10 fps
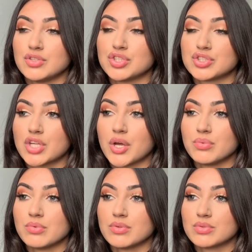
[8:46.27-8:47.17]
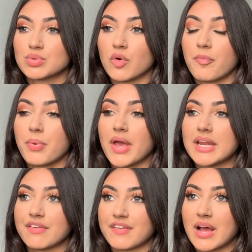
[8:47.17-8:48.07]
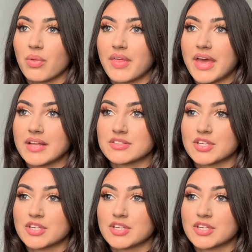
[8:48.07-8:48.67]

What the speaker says: just don't sort of put anything out there